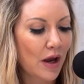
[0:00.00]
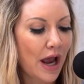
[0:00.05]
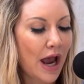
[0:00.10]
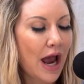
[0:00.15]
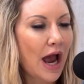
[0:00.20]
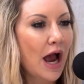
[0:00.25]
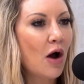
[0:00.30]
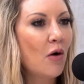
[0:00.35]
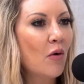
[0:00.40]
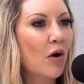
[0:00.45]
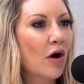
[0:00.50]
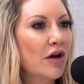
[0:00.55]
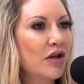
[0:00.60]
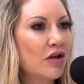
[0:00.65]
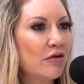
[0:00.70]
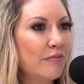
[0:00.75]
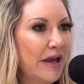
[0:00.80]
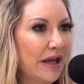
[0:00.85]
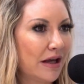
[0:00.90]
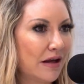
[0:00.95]
how are
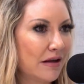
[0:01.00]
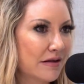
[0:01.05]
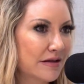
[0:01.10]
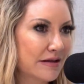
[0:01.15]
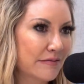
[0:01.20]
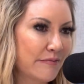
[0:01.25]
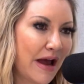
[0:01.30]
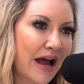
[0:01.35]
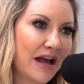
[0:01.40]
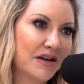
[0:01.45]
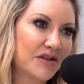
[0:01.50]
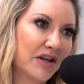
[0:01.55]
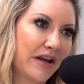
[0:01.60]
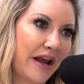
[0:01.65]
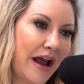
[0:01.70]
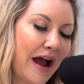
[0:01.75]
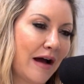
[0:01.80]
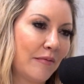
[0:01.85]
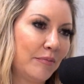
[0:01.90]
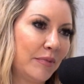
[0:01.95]
you making this
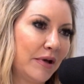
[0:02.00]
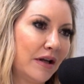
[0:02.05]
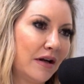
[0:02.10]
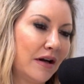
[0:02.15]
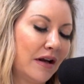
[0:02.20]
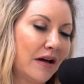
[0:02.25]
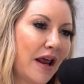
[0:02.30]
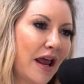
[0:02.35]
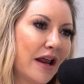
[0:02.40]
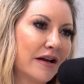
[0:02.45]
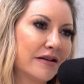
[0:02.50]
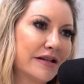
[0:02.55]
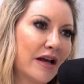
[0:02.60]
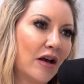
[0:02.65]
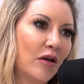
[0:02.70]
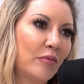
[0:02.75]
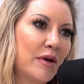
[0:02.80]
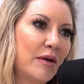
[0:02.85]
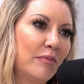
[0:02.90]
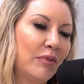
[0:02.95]
magic happen and, and
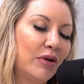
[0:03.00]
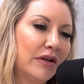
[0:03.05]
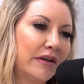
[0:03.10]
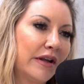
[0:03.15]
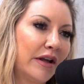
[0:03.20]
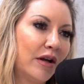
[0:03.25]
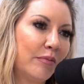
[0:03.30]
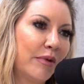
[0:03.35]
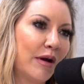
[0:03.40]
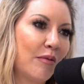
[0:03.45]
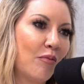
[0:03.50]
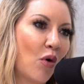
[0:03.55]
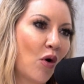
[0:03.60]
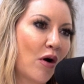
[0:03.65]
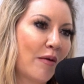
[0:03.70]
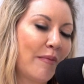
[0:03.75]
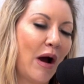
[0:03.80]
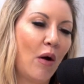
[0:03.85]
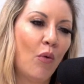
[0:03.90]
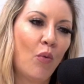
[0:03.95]
tell people a little bit
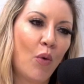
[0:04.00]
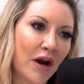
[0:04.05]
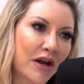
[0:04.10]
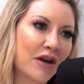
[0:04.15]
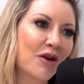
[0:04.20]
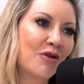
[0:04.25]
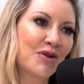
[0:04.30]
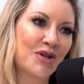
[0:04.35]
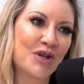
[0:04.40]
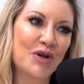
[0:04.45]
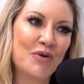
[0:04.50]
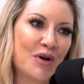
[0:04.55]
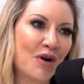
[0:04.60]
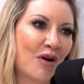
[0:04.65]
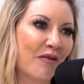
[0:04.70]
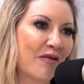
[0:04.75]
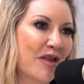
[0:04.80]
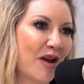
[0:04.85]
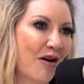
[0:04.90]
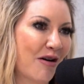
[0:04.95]
more about what you're doing
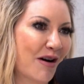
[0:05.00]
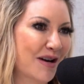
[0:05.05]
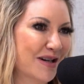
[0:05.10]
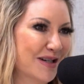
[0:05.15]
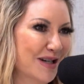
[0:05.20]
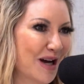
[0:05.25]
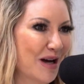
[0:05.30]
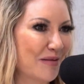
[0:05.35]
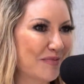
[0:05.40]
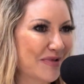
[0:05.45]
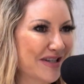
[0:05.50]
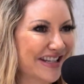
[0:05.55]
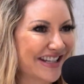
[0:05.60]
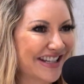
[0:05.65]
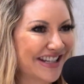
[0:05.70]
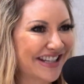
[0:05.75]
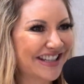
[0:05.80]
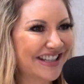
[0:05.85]
over there at adopt